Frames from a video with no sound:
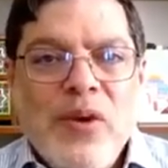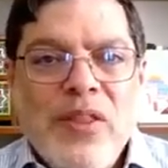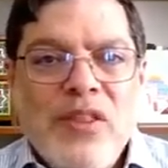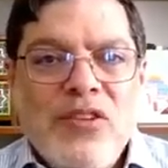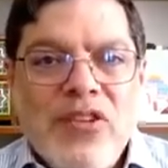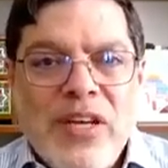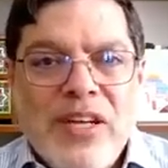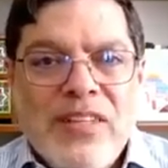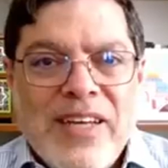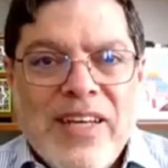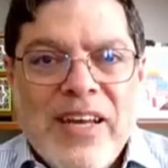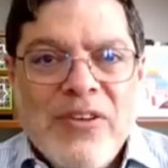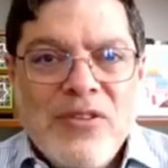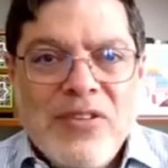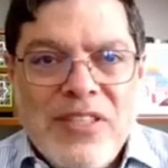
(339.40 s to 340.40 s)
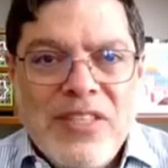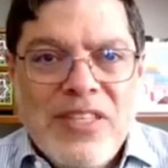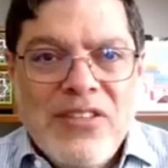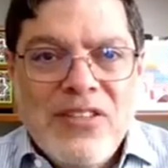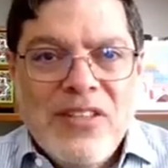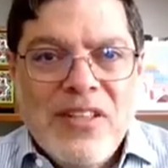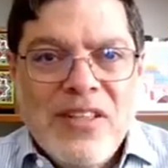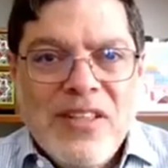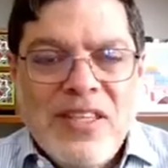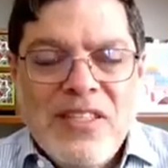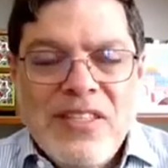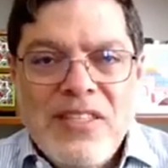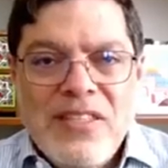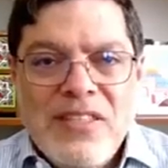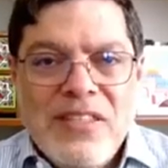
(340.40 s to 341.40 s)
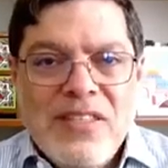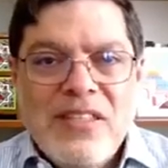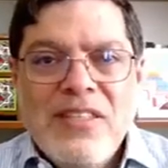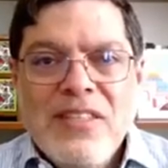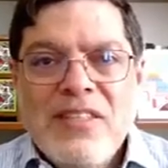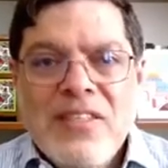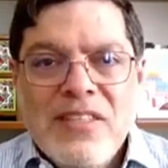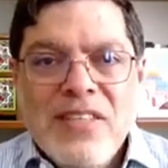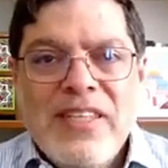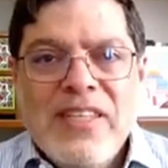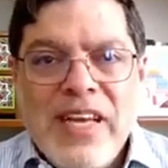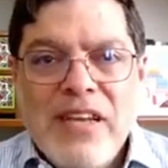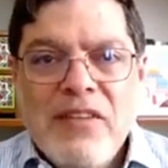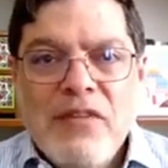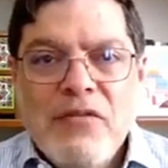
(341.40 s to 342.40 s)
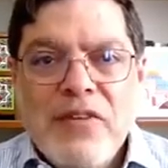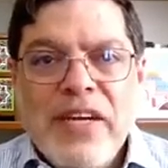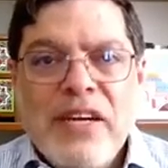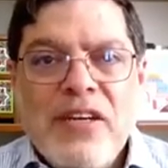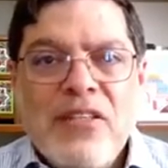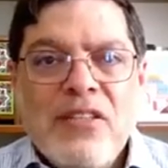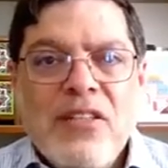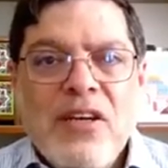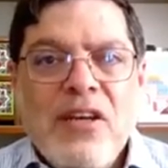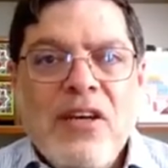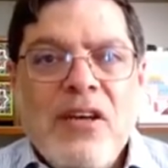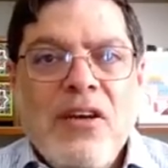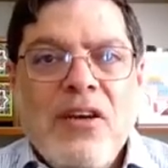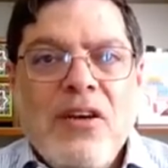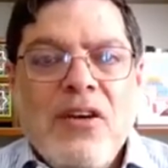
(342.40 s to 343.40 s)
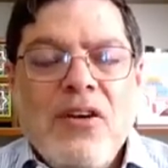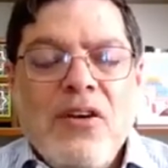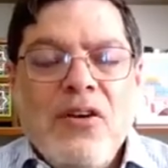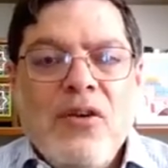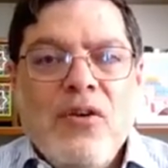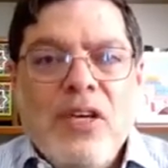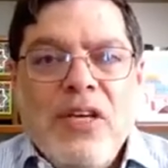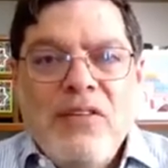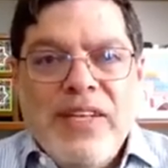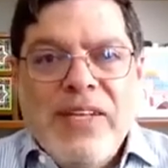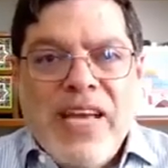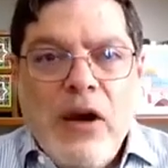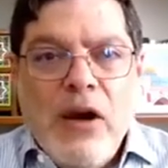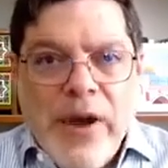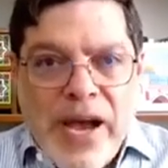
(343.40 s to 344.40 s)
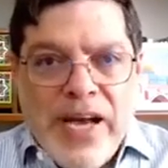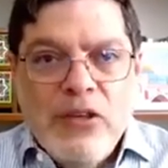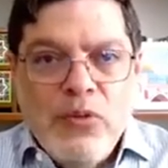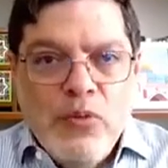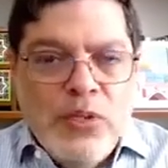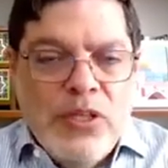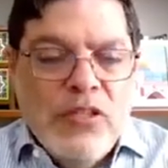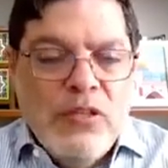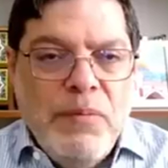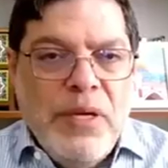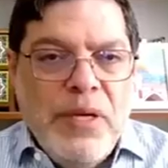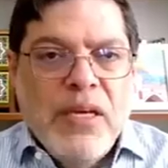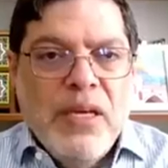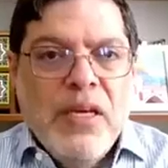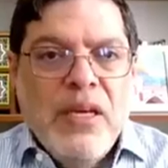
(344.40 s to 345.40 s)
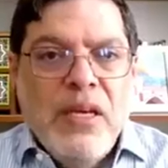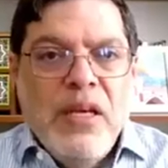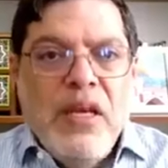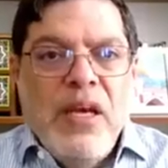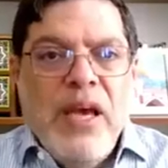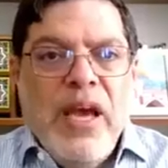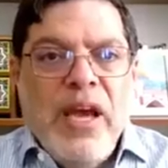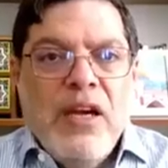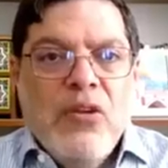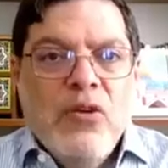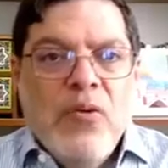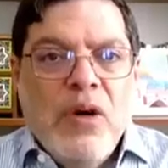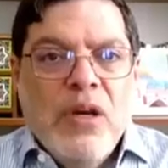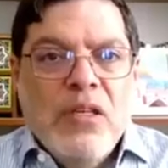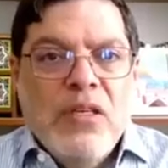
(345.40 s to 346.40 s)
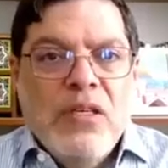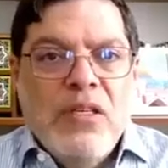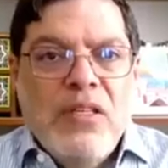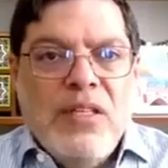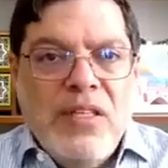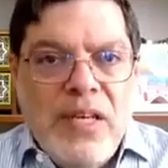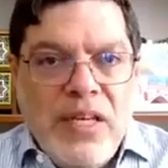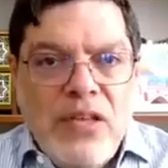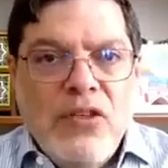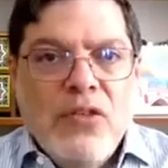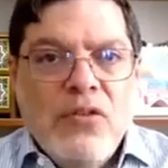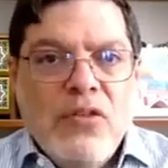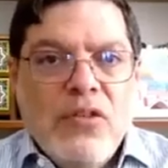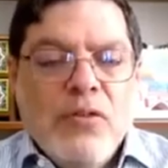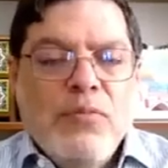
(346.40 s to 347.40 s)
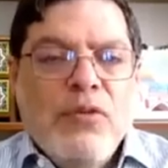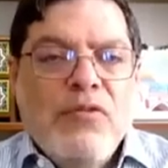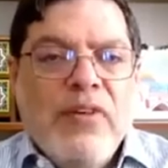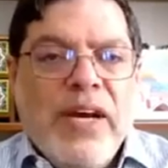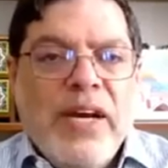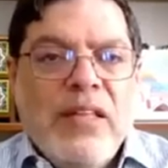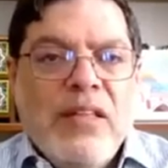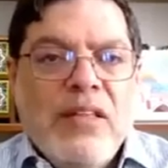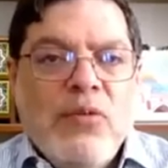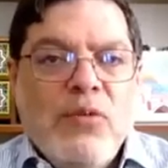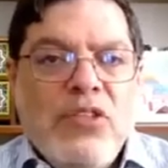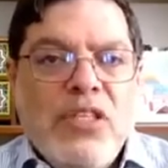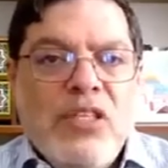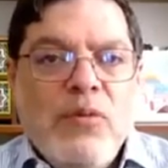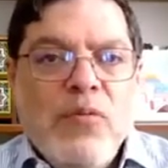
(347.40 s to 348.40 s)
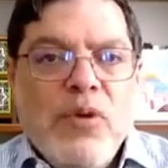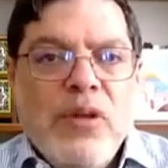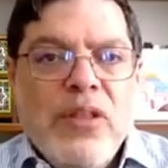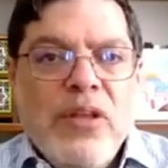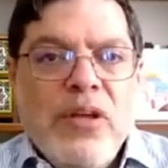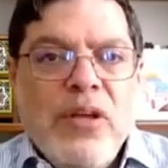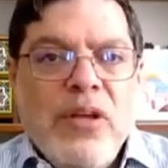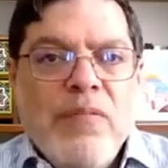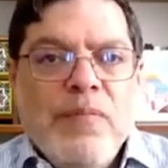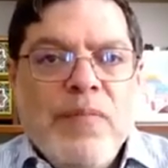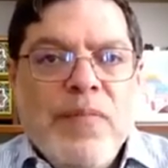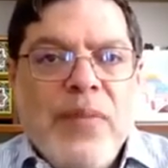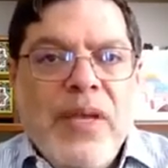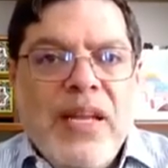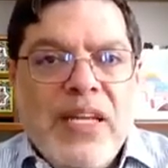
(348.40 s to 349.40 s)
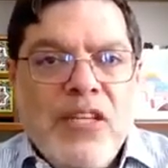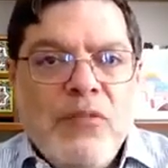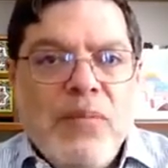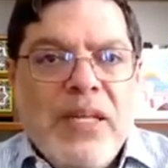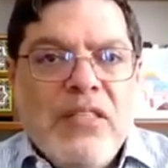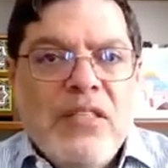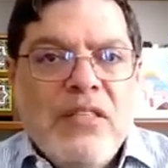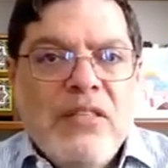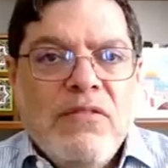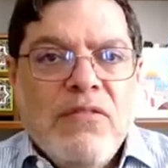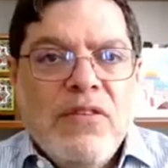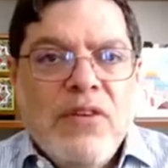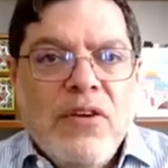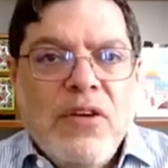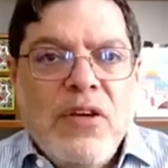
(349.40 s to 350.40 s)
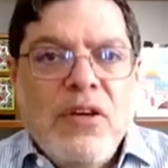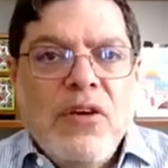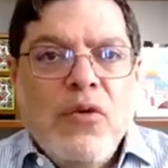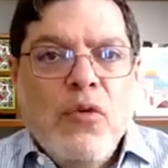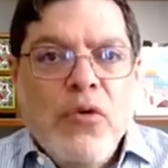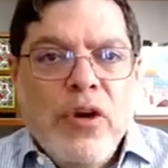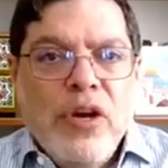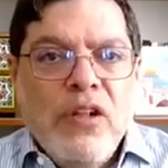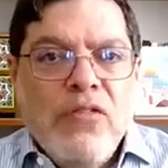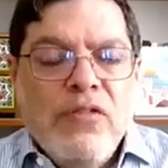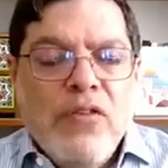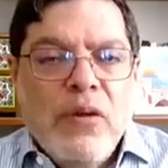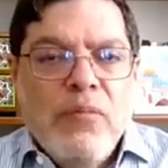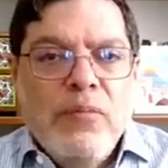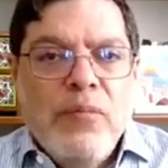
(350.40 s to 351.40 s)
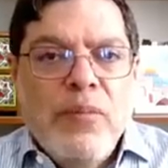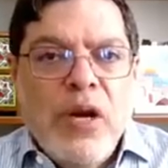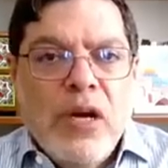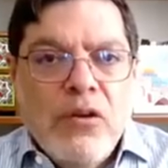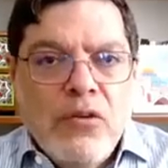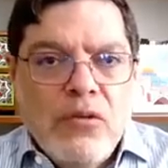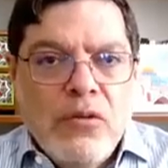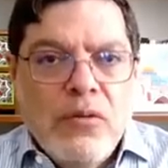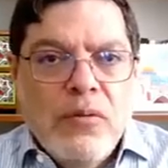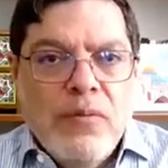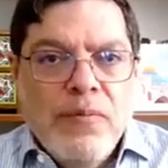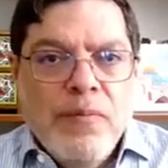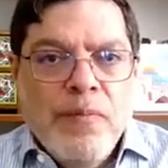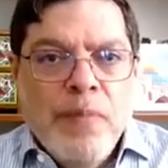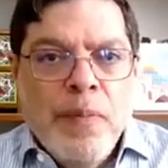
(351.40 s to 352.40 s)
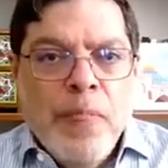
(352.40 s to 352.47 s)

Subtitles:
with the genocidal siege. This is the state of affairs. Or even now, as we speak, Erdogan continues to provide the regime with inexpensive oil from Baku.